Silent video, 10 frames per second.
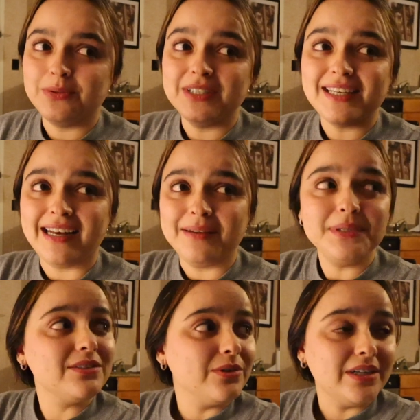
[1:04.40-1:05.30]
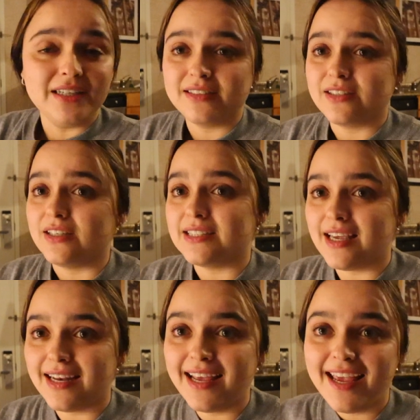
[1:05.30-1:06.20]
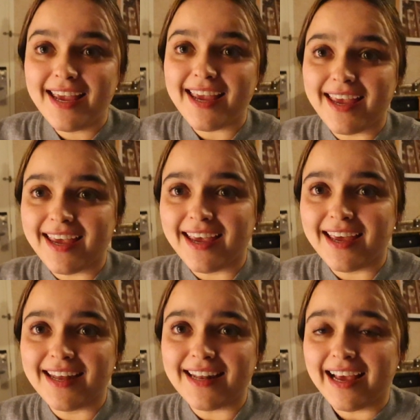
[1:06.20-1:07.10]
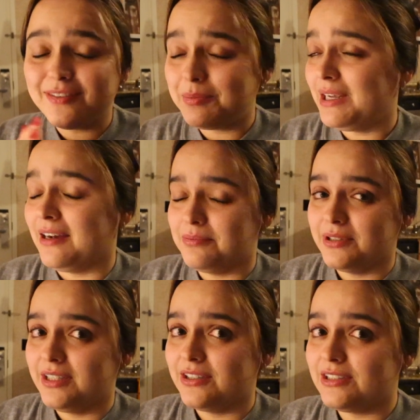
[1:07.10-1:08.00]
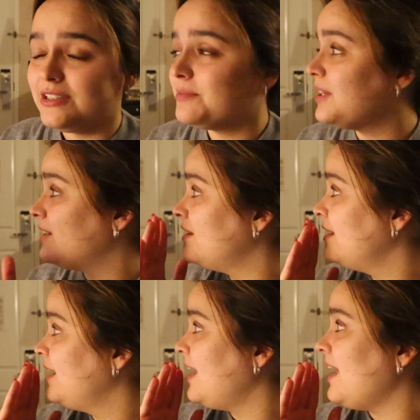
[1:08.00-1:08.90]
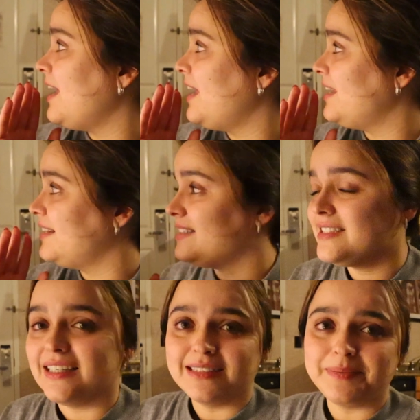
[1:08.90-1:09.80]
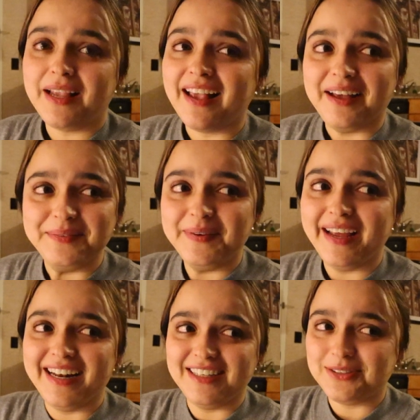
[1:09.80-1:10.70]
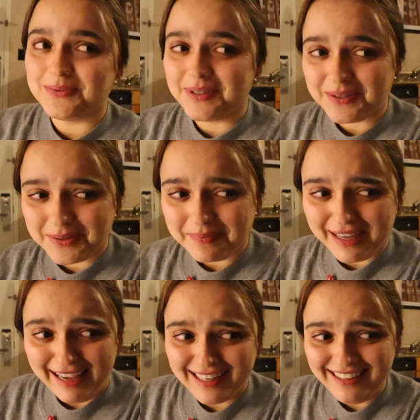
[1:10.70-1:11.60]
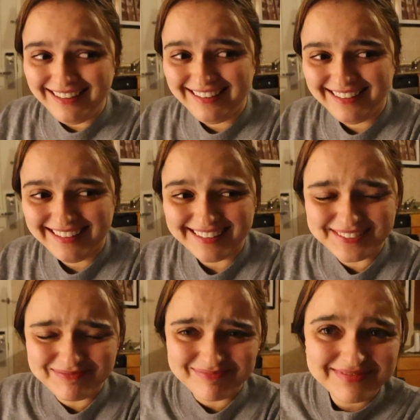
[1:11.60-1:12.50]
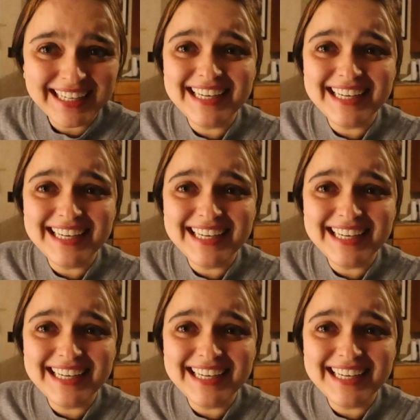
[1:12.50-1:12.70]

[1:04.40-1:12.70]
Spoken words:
words, and I'm already exhausted, and I have to be up really early tomorrow, and it's 6 p.m., and I just want to go to bed.